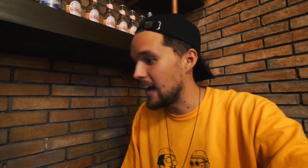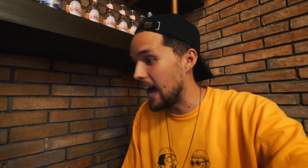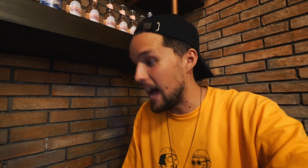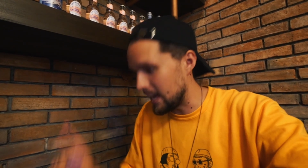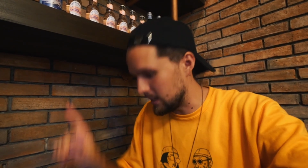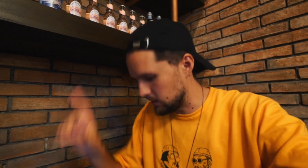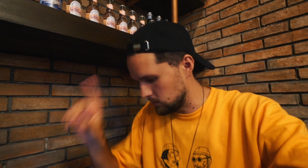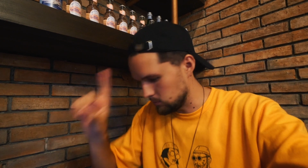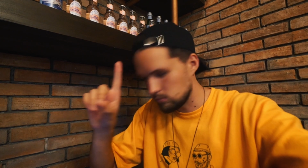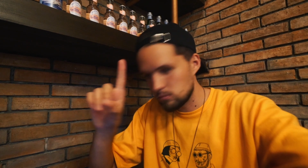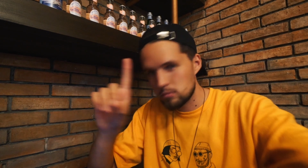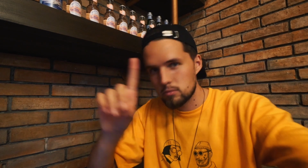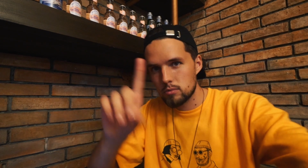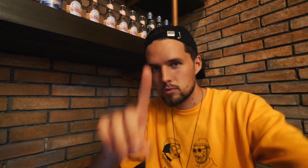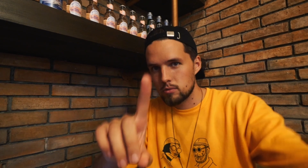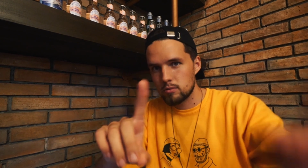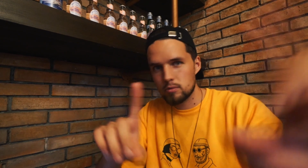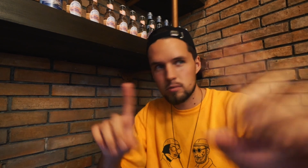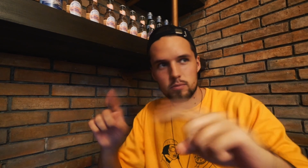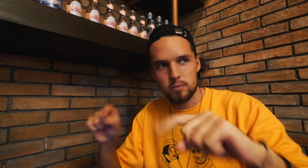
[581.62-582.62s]
And
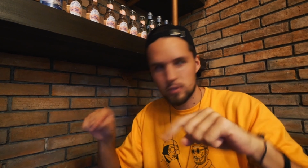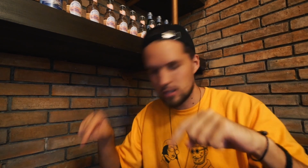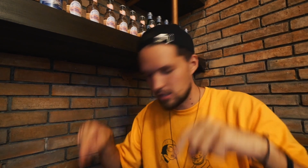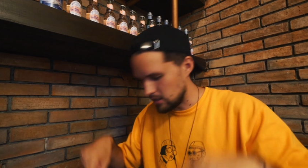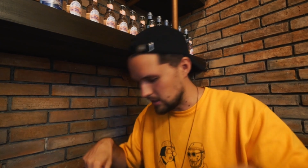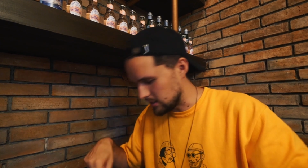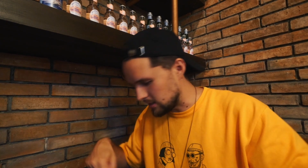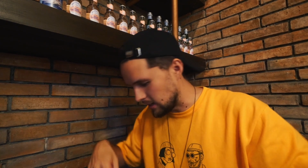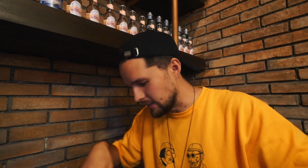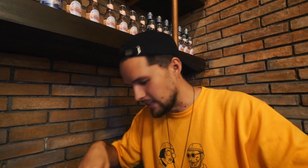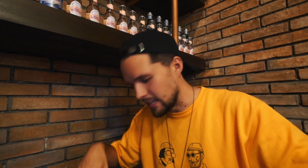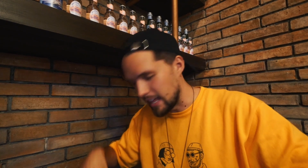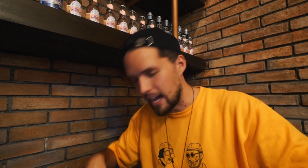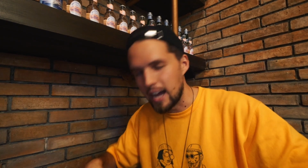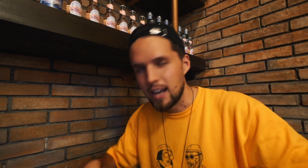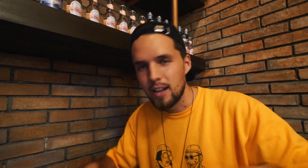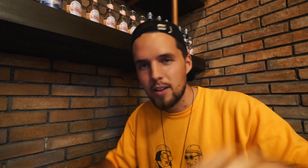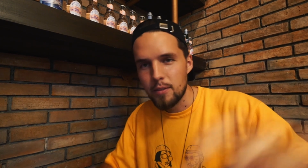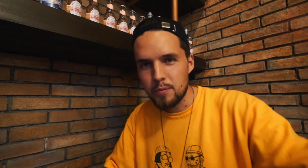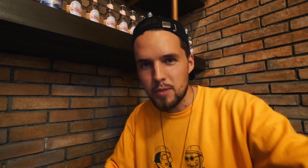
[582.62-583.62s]
it's under there.
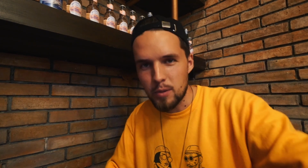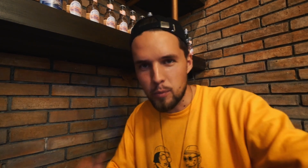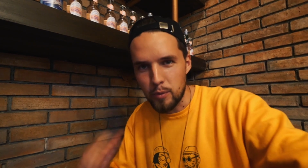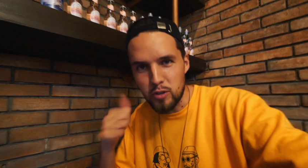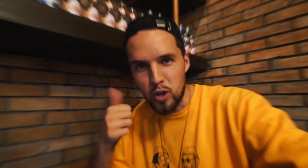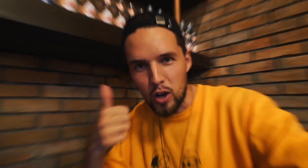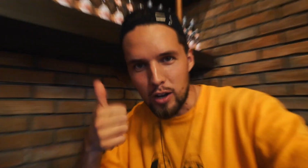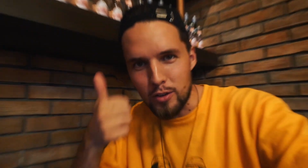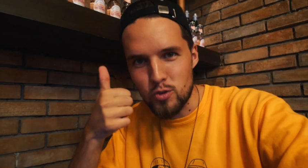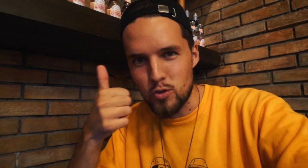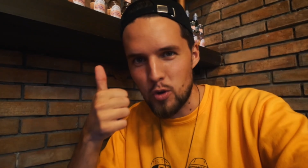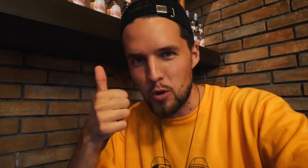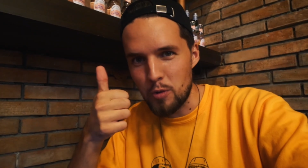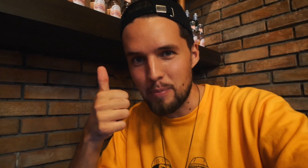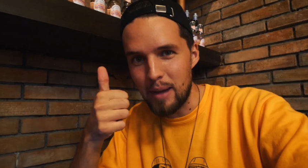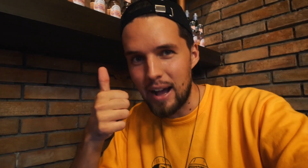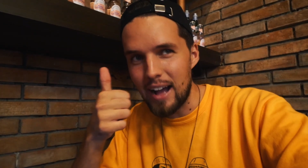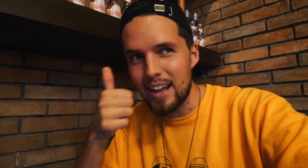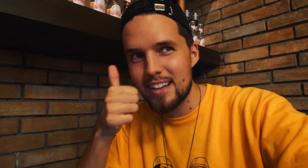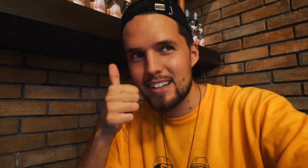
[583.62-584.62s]
We've got our drone
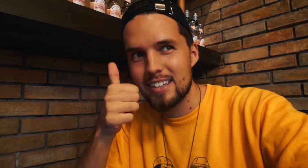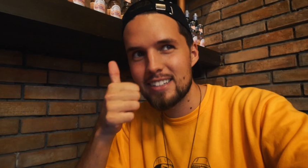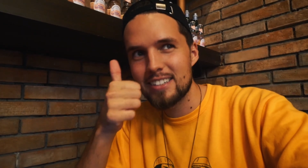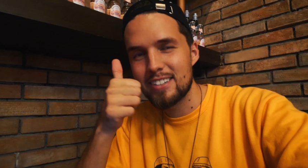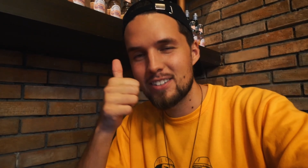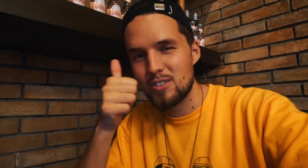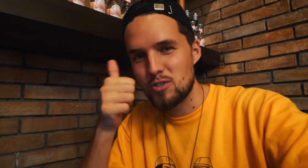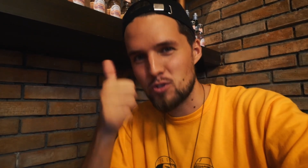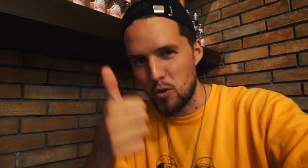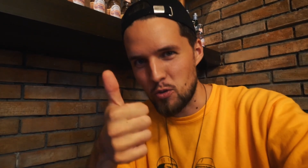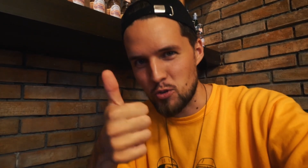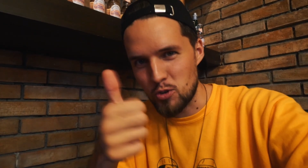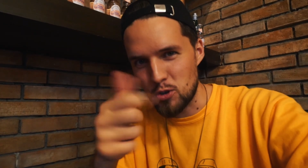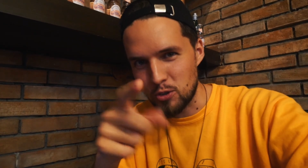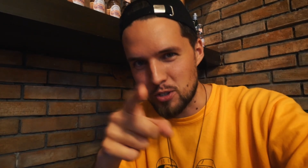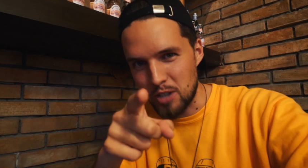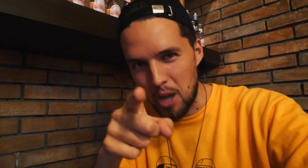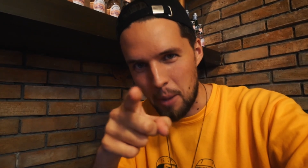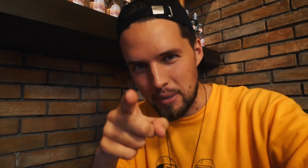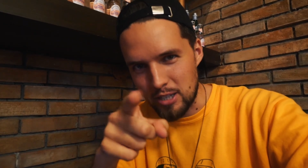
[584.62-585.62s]
back. Drone
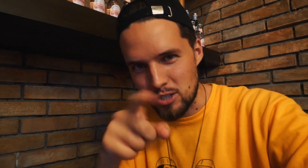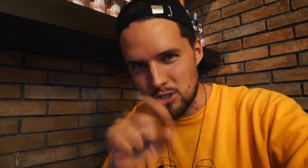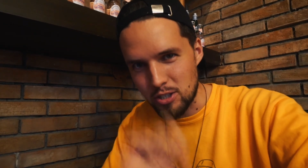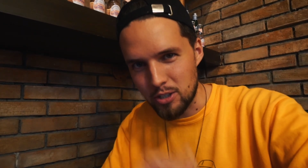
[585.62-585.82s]
shots coming